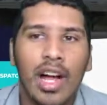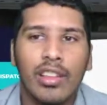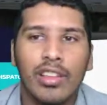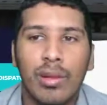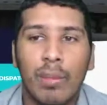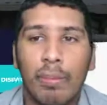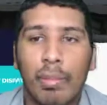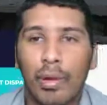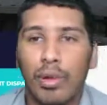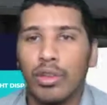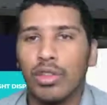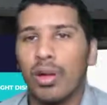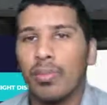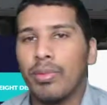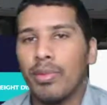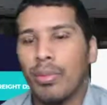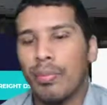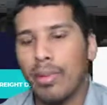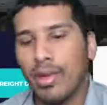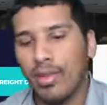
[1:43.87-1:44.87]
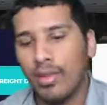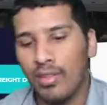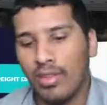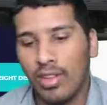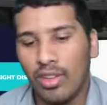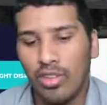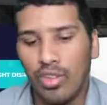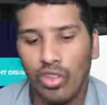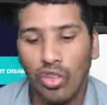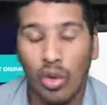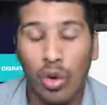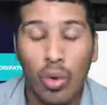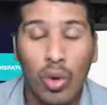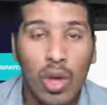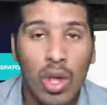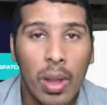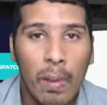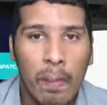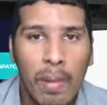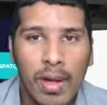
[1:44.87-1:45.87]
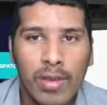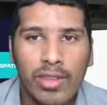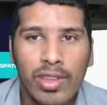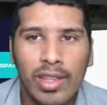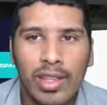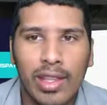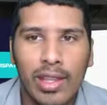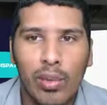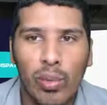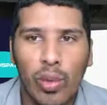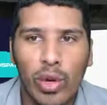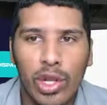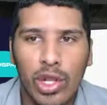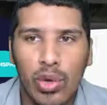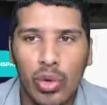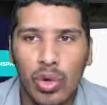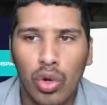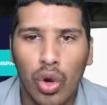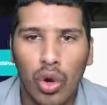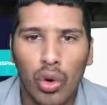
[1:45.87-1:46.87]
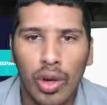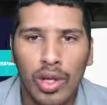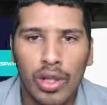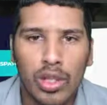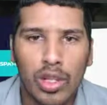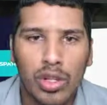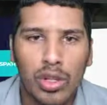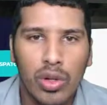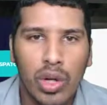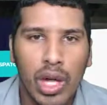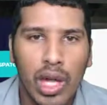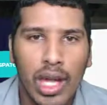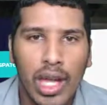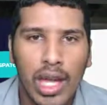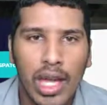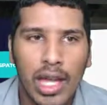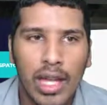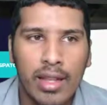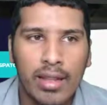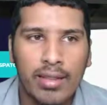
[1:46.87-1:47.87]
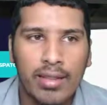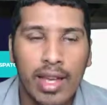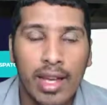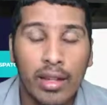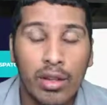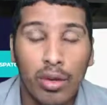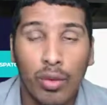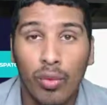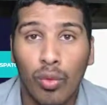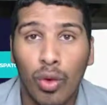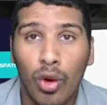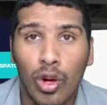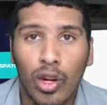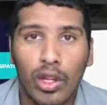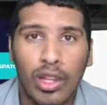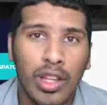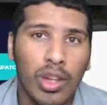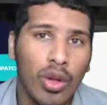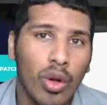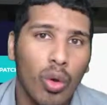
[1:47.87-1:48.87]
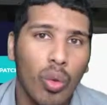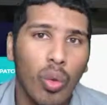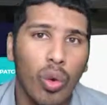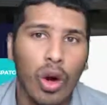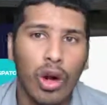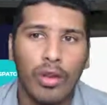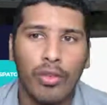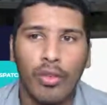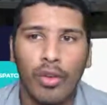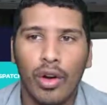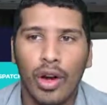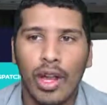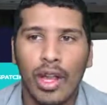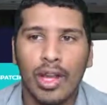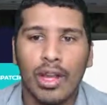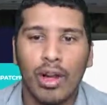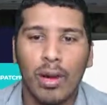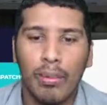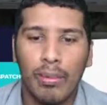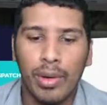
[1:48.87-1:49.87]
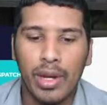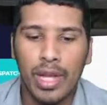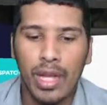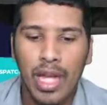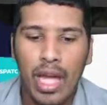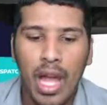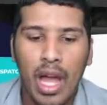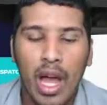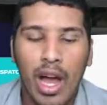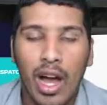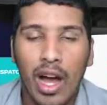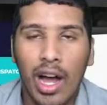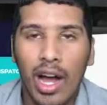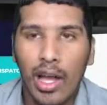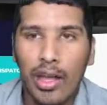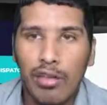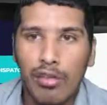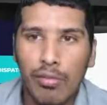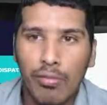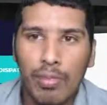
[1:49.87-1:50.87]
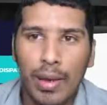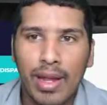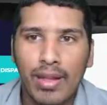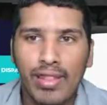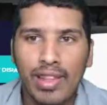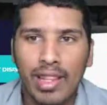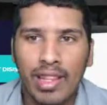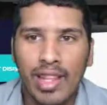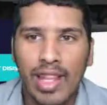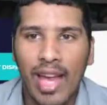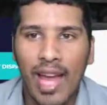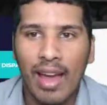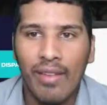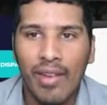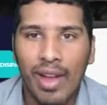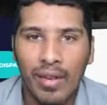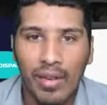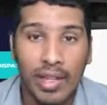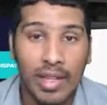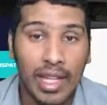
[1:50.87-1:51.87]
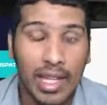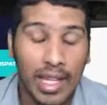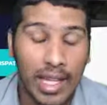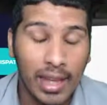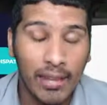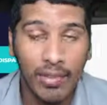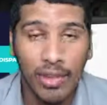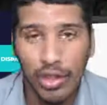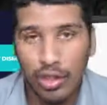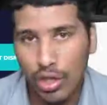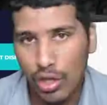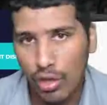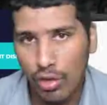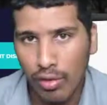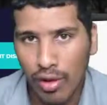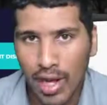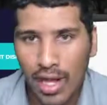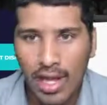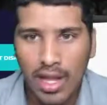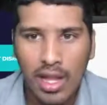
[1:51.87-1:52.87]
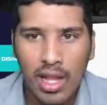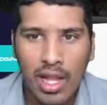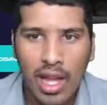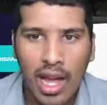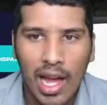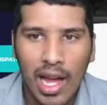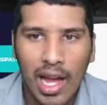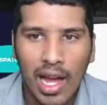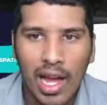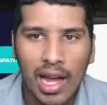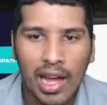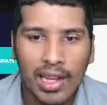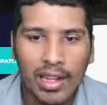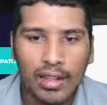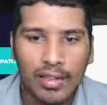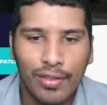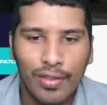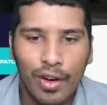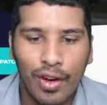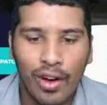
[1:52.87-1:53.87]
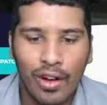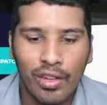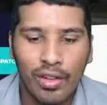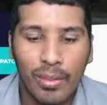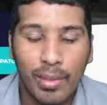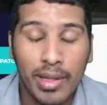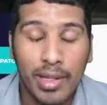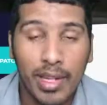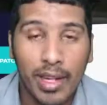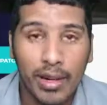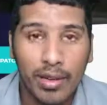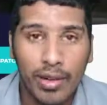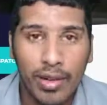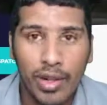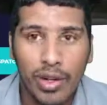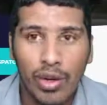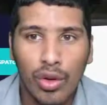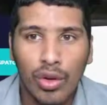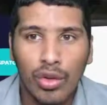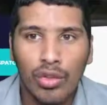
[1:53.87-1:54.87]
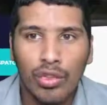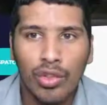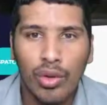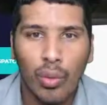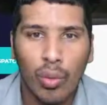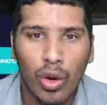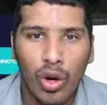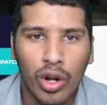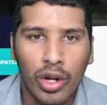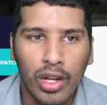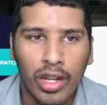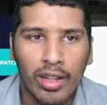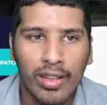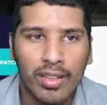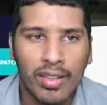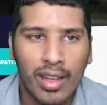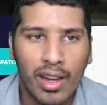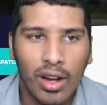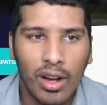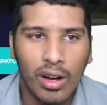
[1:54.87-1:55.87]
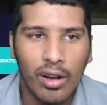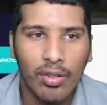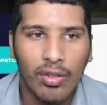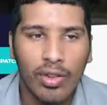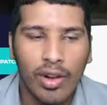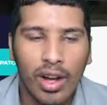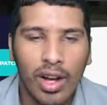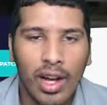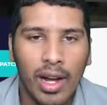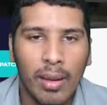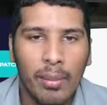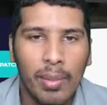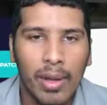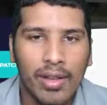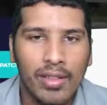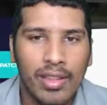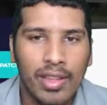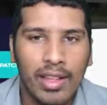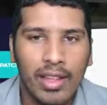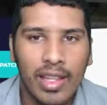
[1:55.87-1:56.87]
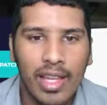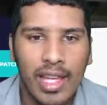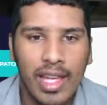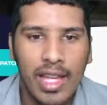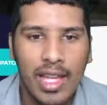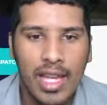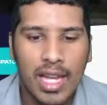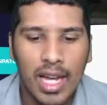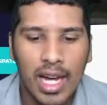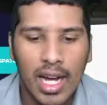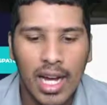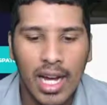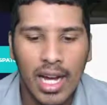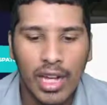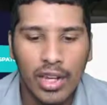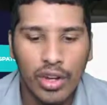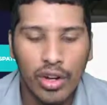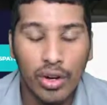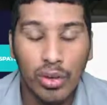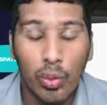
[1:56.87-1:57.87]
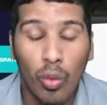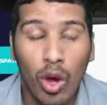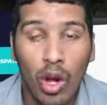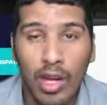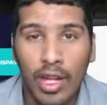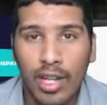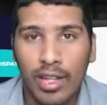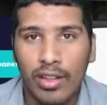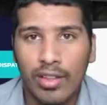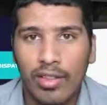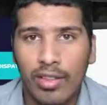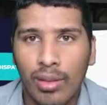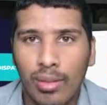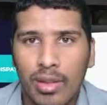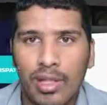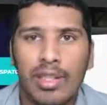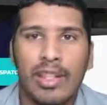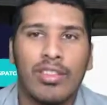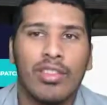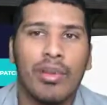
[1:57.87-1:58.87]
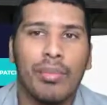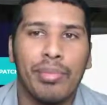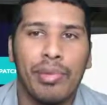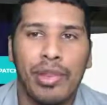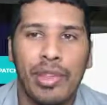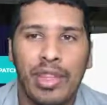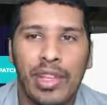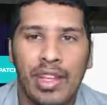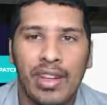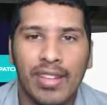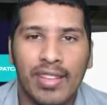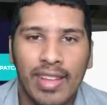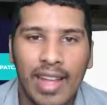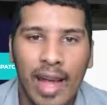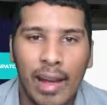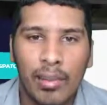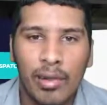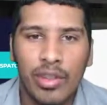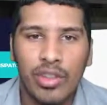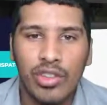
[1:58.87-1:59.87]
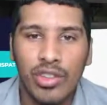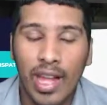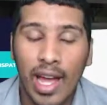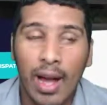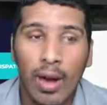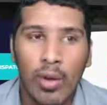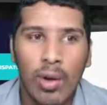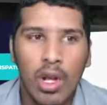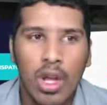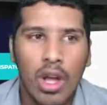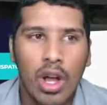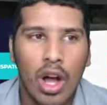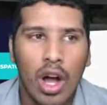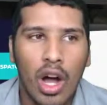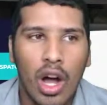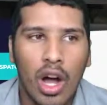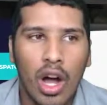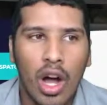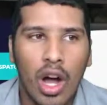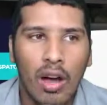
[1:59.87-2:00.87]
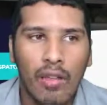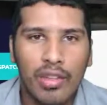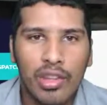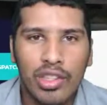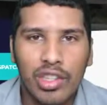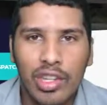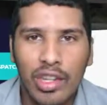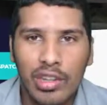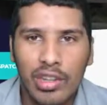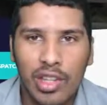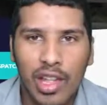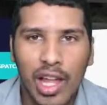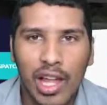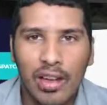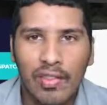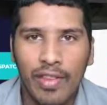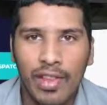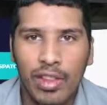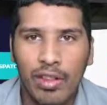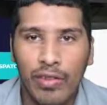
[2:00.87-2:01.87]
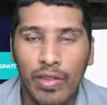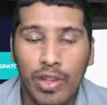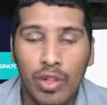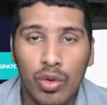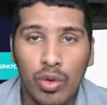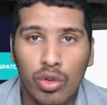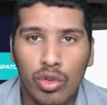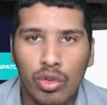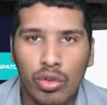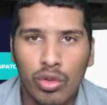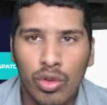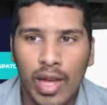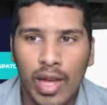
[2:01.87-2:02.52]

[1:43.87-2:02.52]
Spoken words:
to build up the business. So basically, when you go into a site of work to go work for a company, you basically have everything given to you, right? As far as the materials, the work itself, basically you're walking into something that's completely established. Now, obviously, there's a lot of individuals who